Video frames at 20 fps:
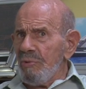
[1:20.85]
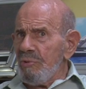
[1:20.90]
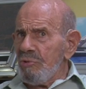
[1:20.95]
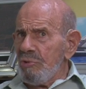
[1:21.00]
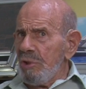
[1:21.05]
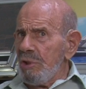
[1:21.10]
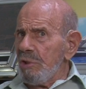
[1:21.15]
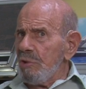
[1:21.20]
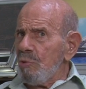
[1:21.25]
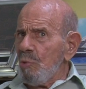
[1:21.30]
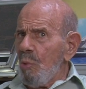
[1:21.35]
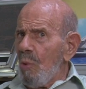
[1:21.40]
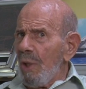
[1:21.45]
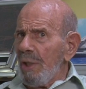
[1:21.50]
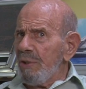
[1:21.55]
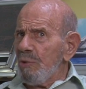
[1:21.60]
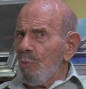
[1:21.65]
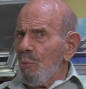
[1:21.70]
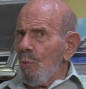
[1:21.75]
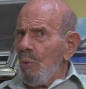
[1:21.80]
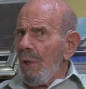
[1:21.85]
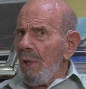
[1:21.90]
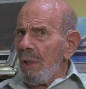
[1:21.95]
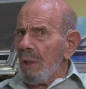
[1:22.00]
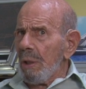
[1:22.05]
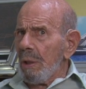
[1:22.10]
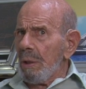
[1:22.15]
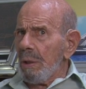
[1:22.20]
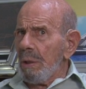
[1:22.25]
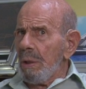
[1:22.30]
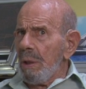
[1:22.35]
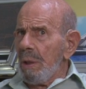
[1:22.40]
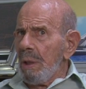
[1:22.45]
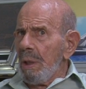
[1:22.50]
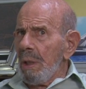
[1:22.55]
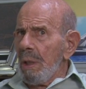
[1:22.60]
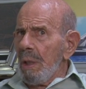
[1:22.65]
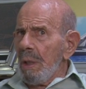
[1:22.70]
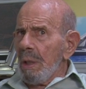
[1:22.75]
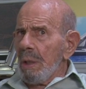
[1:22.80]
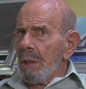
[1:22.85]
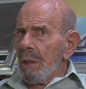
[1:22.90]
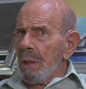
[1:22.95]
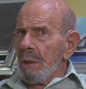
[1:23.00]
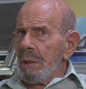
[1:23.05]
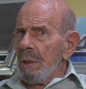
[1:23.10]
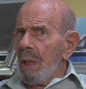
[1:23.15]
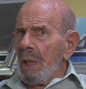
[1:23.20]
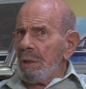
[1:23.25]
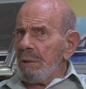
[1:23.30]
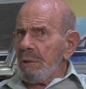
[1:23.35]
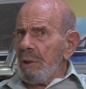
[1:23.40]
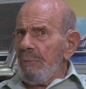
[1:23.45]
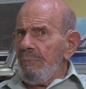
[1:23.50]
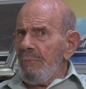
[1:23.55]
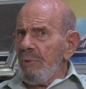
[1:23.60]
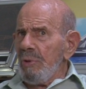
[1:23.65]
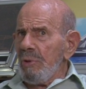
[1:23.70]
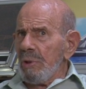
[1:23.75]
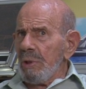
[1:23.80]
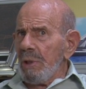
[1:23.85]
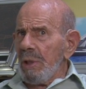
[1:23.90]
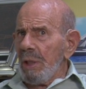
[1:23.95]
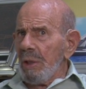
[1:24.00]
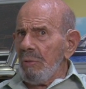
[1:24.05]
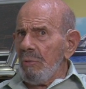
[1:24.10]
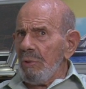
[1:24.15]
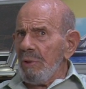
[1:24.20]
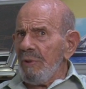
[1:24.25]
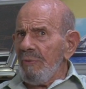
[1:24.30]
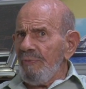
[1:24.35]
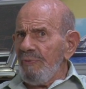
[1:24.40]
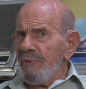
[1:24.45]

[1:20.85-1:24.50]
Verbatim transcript: machine quite well cannot communicate with a